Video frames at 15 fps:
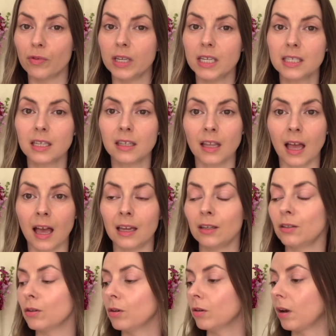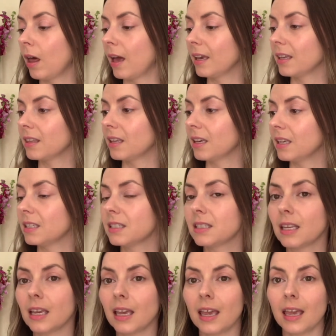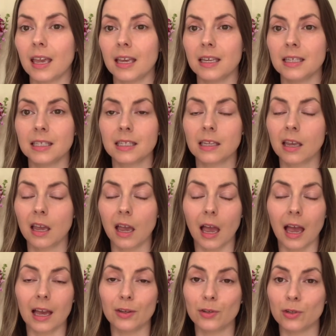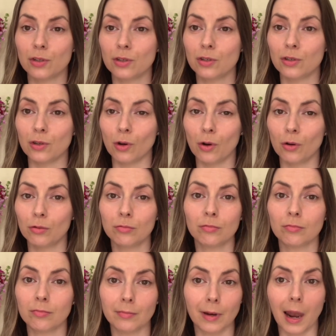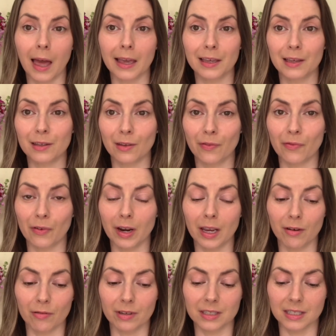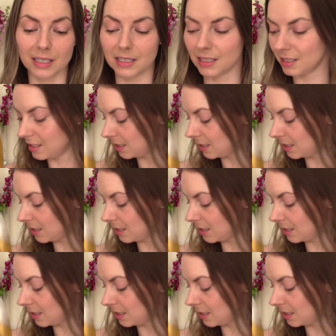reason that I don't like this is I just don't like the fragrance. It's as